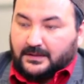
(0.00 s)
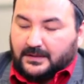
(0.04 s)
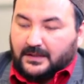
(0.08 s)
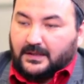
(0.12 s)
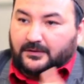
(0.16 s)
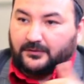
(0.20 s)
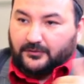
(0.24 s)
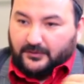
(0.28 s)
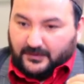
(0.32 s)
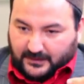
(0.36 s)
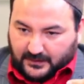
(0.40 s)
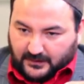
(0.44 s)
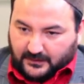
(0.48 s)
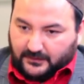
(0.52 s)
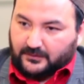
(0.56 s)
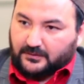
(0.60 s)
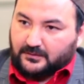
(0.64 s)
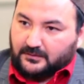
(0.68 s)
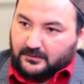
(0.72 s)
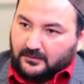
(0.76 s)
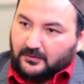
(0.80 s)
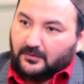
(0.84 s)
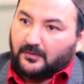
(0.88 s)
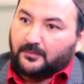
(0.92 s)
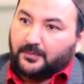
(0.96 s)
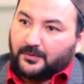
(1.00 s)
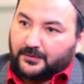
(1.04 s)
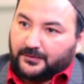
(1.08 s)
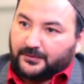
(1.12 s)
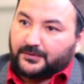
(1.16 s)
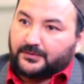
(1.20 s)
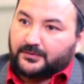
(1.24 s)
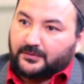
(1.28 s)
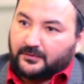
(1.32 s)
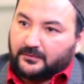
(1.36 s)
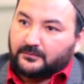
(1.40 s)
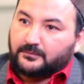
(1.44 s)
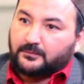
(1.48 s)
Yes, it is
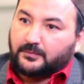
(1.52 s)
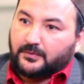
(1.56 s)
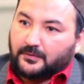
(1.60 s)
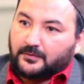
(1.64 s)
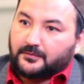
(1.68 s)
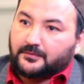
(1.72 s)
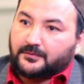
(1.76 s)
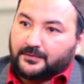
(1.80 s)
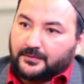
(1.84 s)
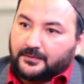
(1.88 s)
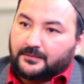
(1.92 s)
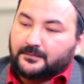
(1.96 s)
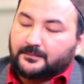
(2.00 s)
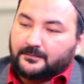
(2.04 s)
opposite of both.